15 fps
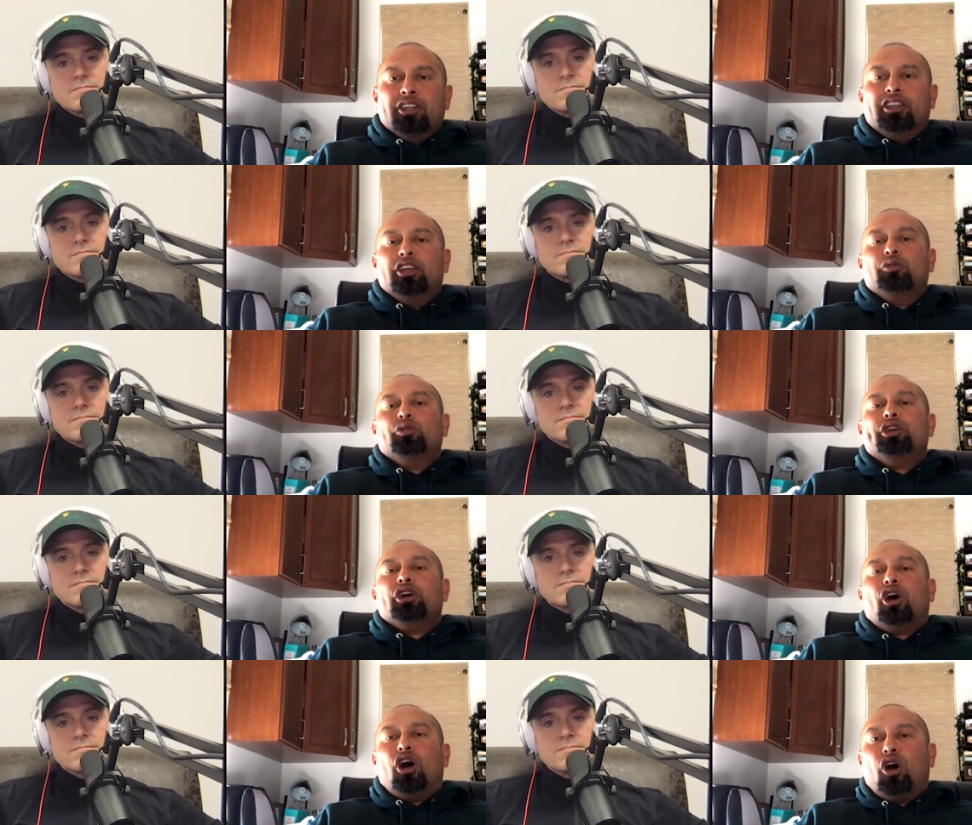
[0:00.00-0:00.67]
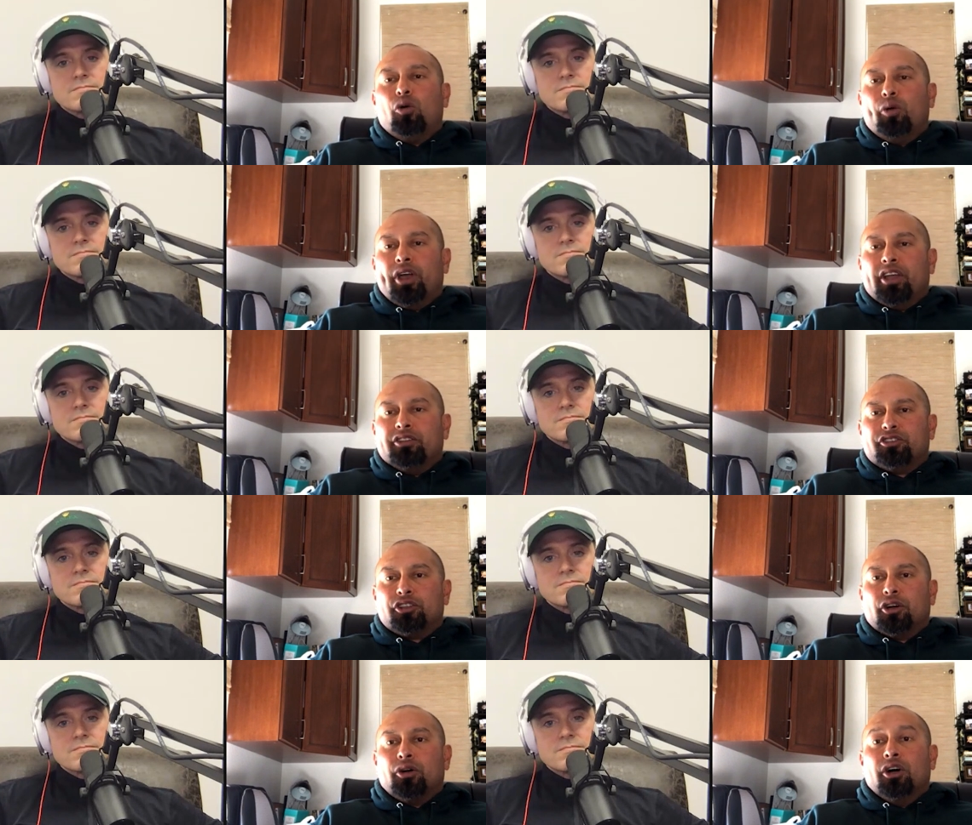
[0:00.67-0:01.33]
Speaker 1: then we all win.
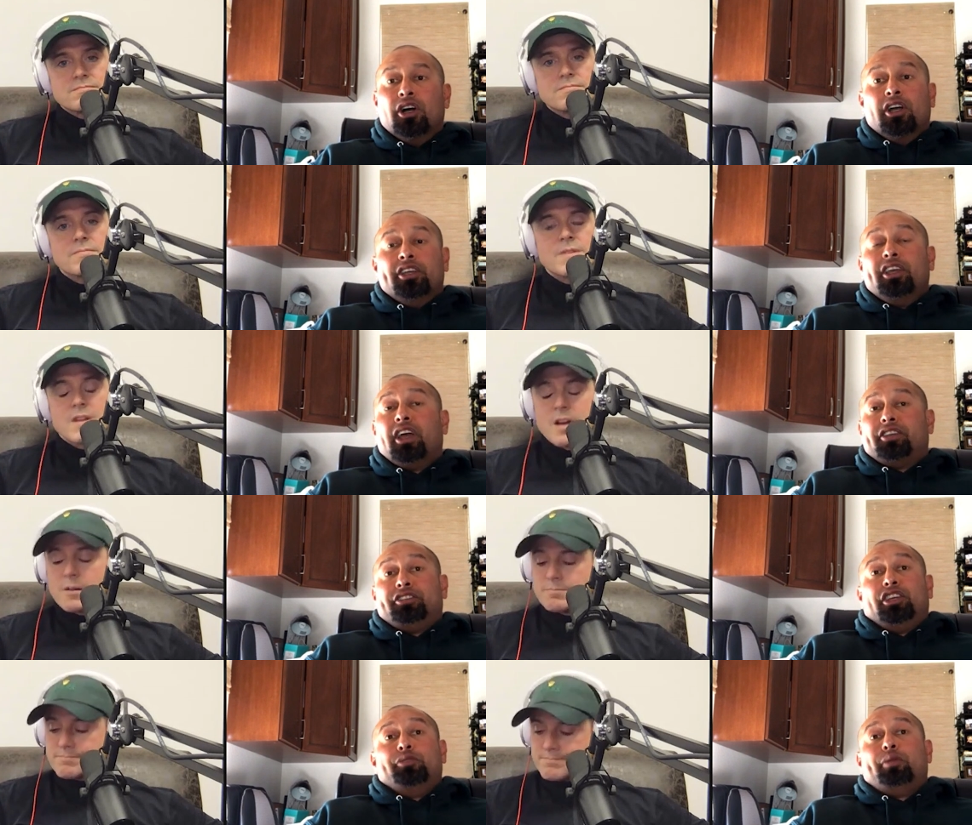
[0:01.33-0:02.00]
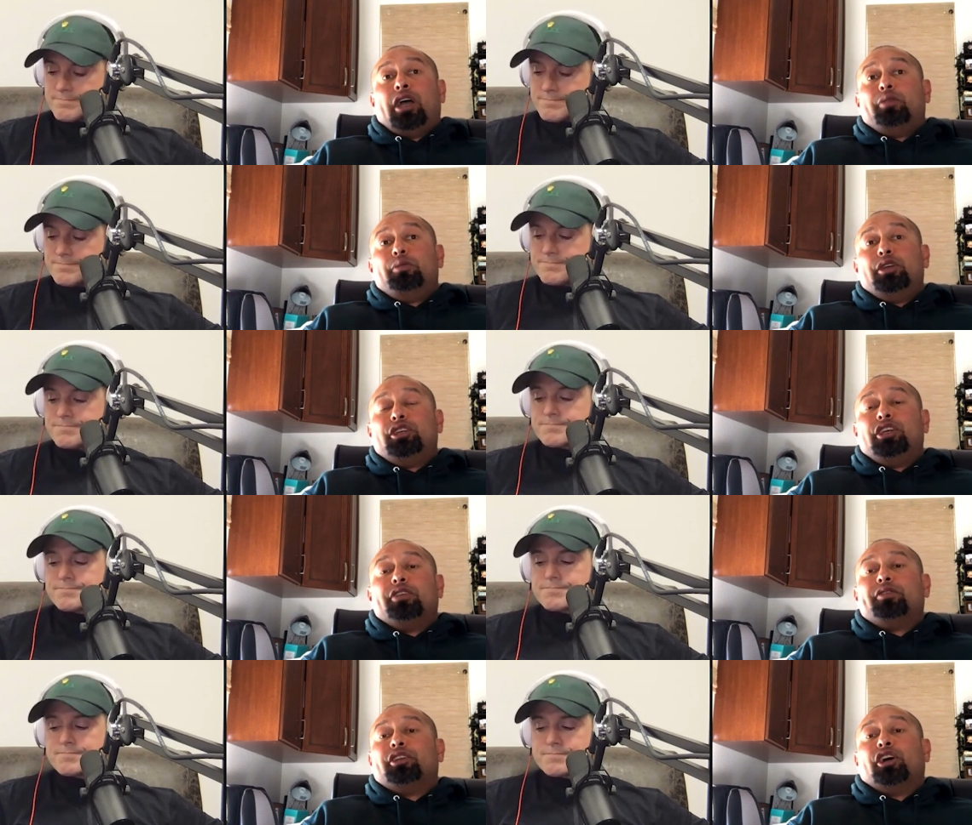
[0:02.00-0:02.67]
So yes, yep. it might be
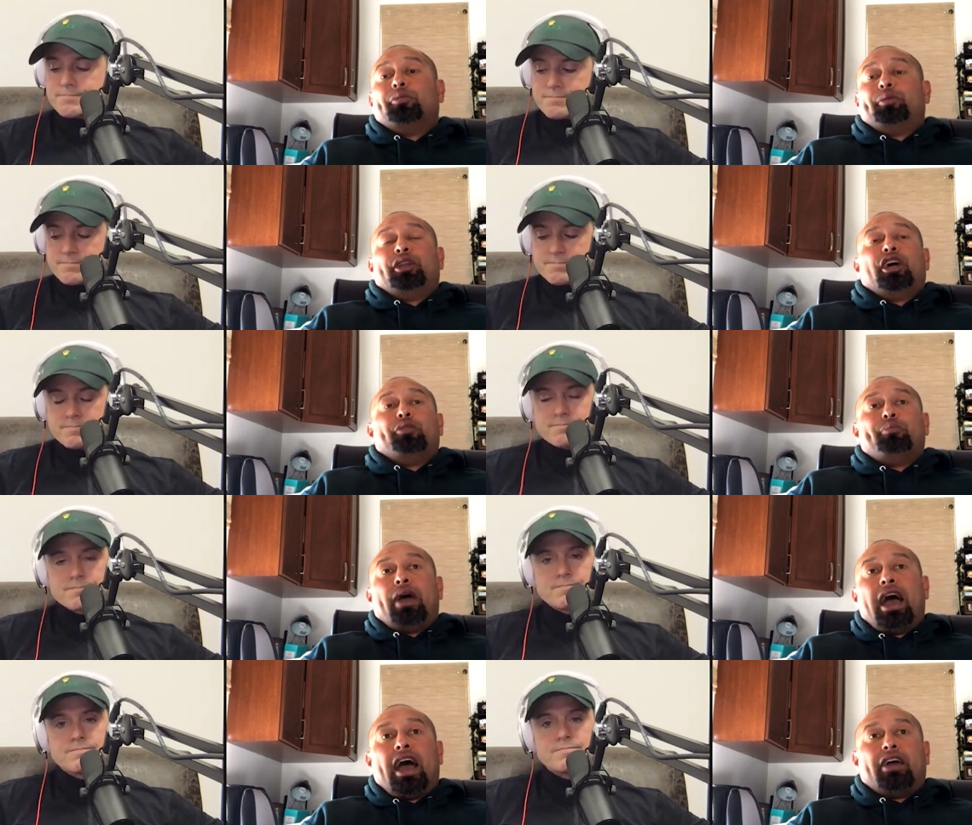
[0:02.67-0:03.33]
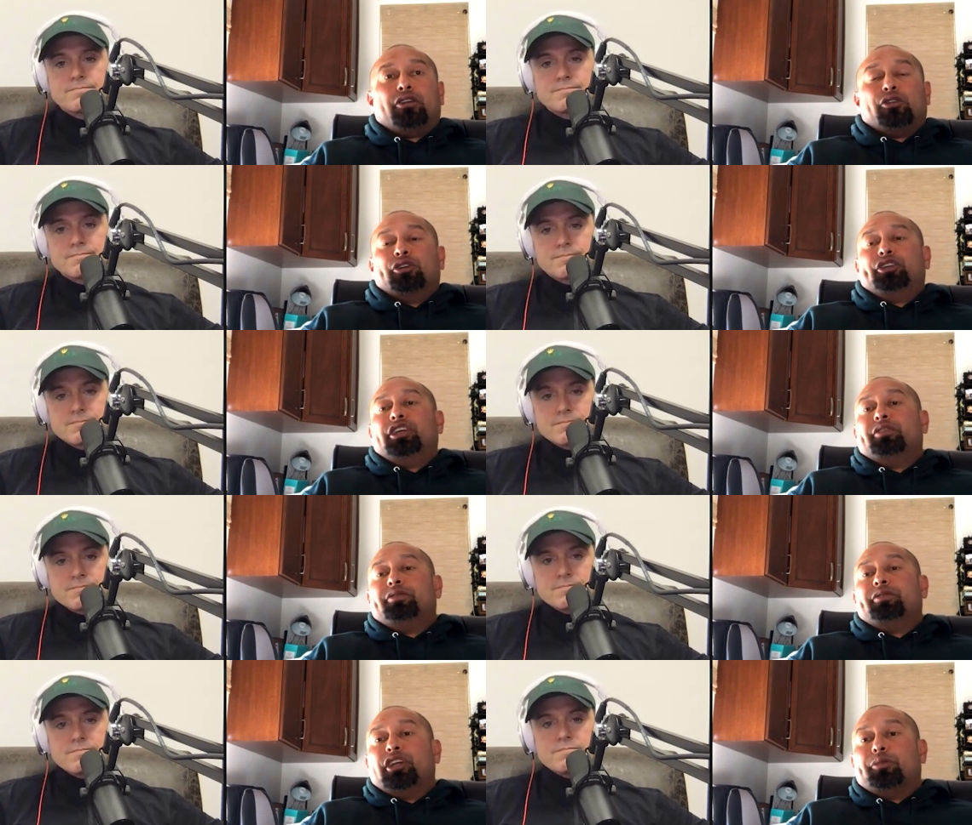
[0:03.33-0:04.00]
giving up an at bat or
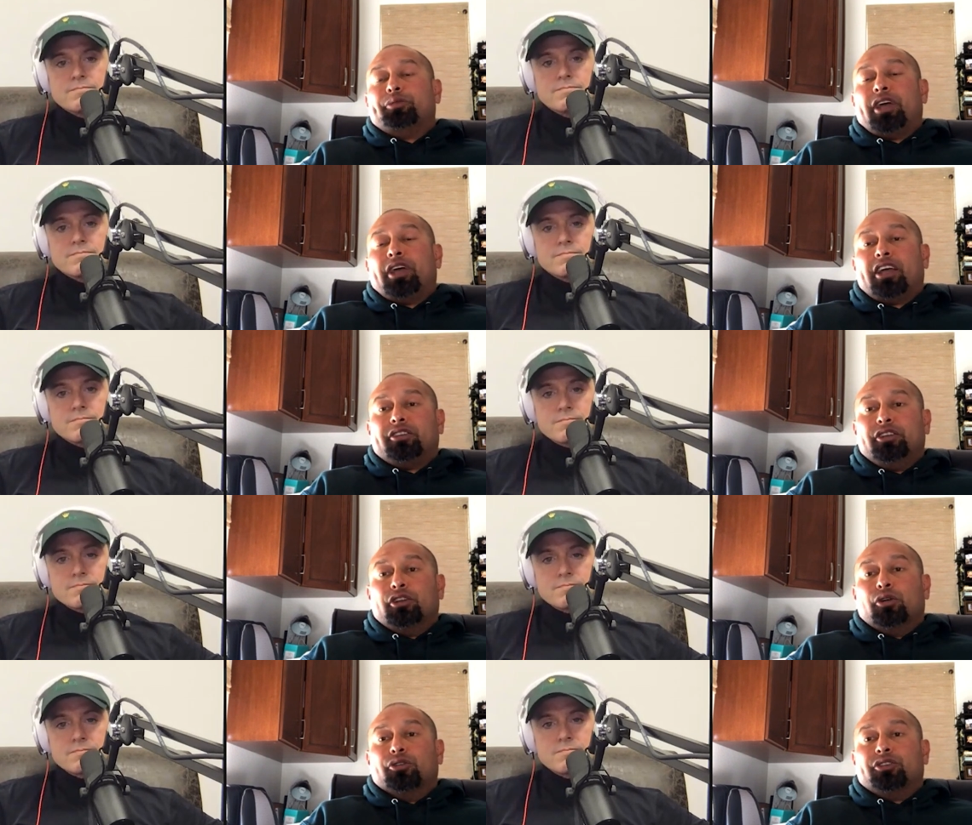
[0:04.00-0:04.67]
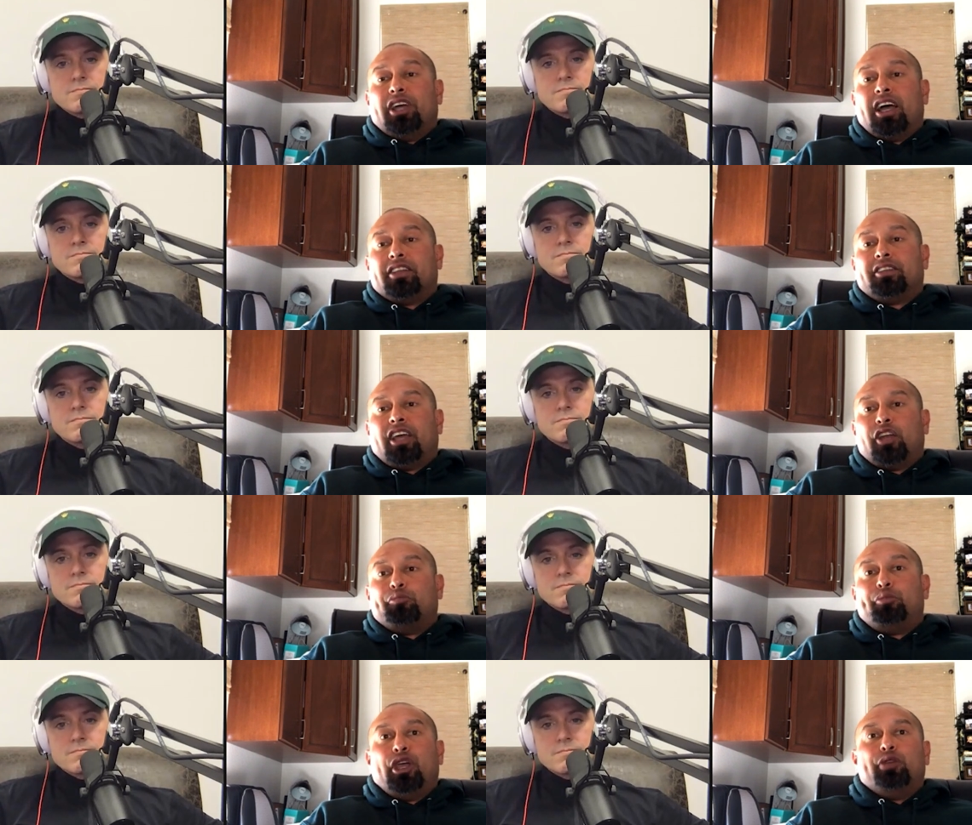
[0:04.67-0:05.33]
giving up that, you know, that
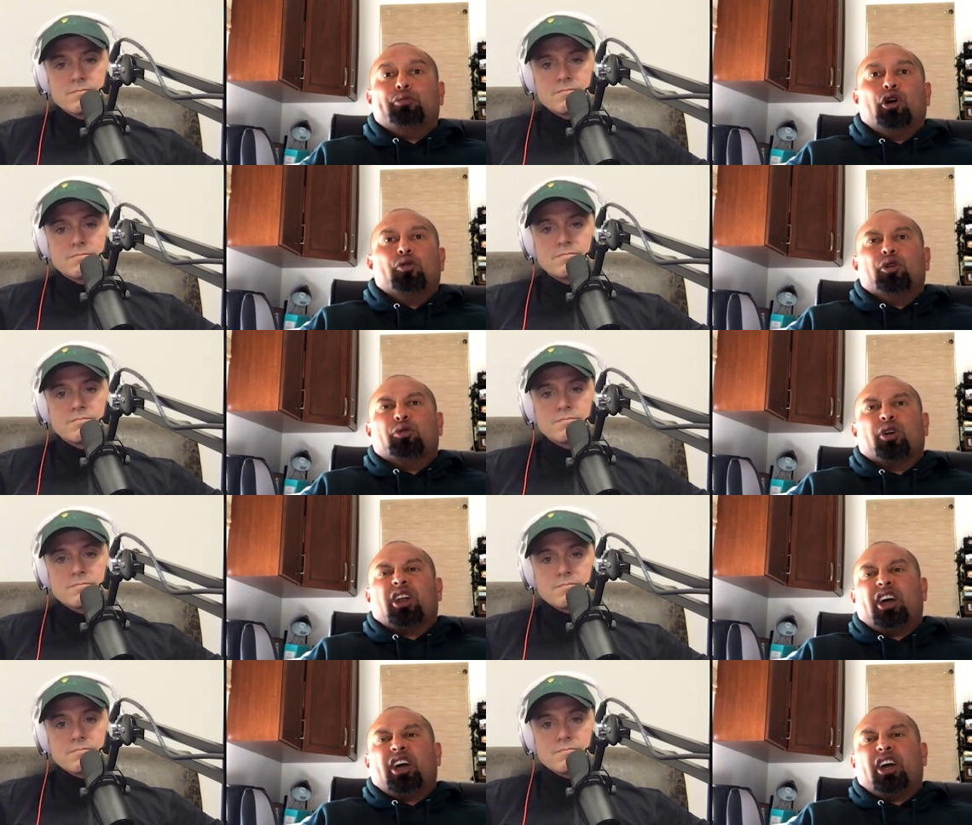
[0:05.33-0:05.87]
that big moment where